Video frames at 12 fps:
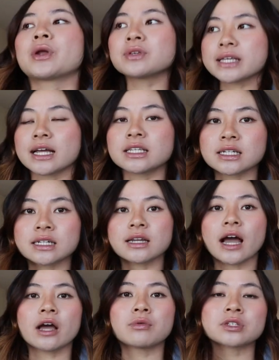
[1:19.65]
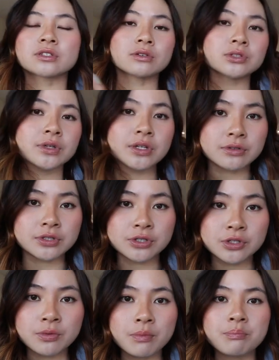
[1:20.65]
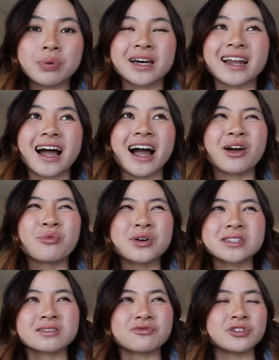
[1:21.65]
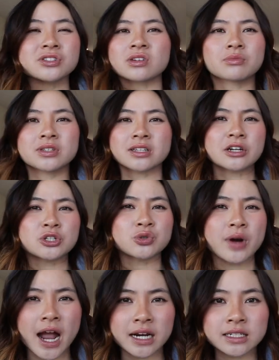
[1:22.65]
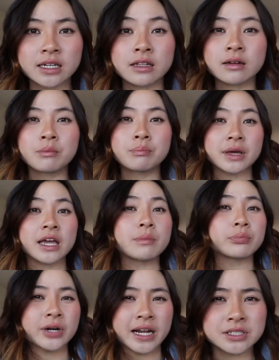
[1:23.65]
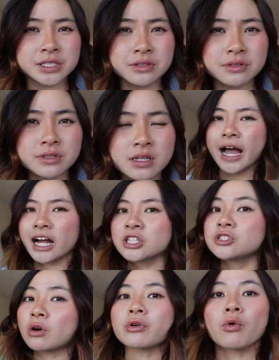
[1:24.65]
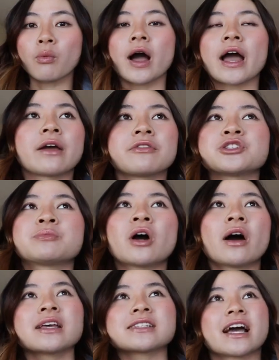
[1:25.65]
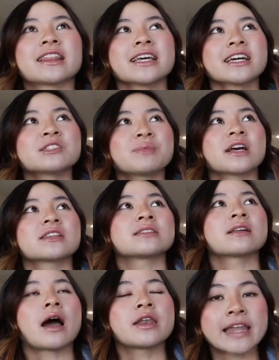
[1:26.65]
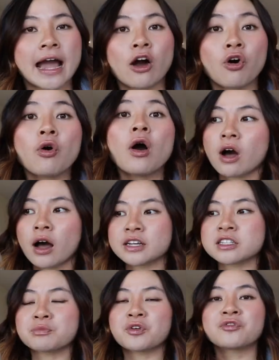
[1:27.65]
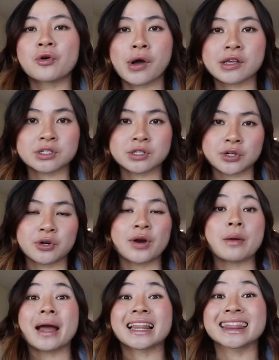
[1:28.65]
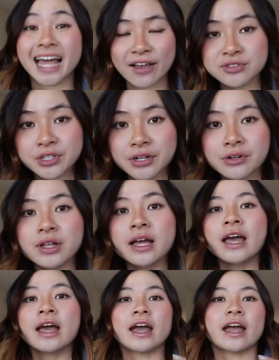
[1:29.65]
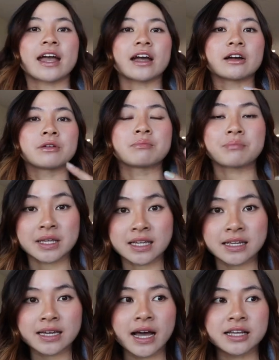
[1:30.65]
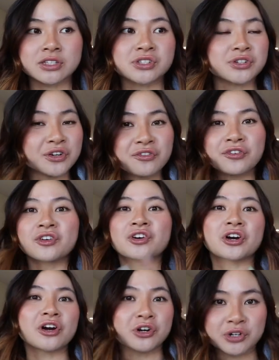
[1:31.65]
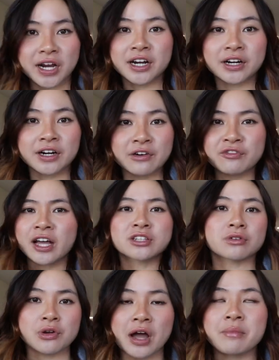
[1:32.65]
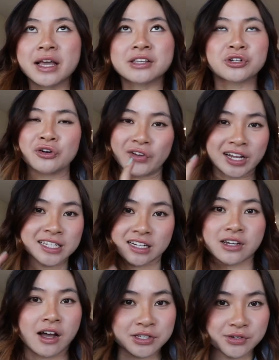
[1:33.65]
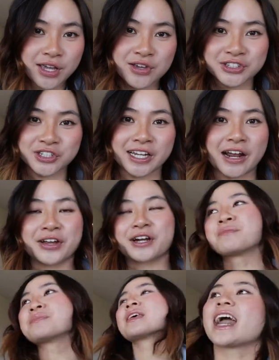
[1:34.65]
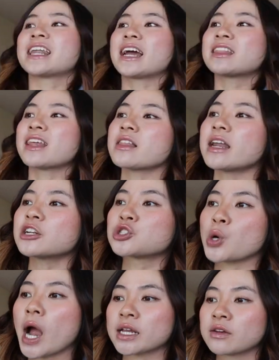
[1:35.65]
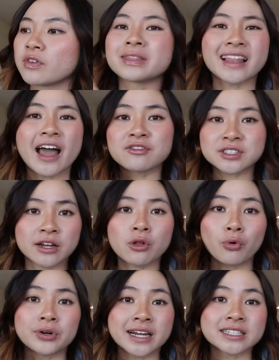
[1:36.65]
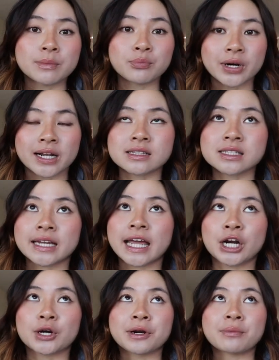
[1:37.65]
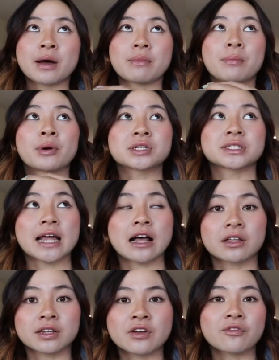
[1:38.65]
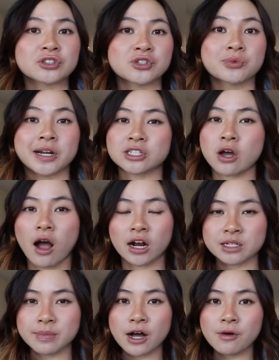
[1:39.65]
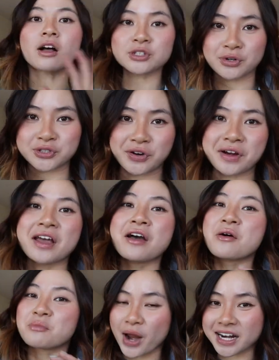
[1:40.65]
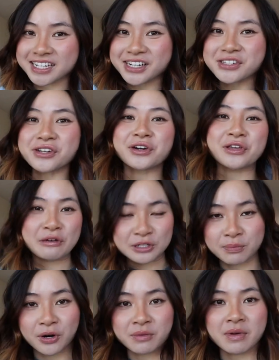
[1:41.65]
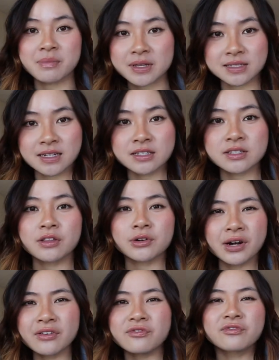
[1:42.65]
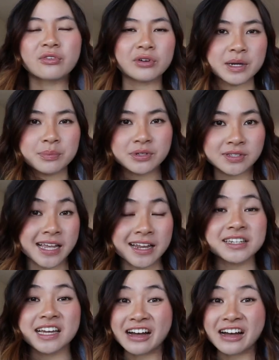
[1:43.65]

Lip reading: when I was 18, I was still doing YouTube, but I wasn't for some reason attracting big brand deals. I actually don't know why. To be honest, I think it's because now my content's more focused around my lifestyle and me as a surfer, a creator. If you guys don't know, I make surfing TikToks. Okay, you can check it out here. And I think that attracted lifestyle-oriented brands that cared about my personality versus what I talked about. Long story short, brand deals are a huge part of my business. They're around 40%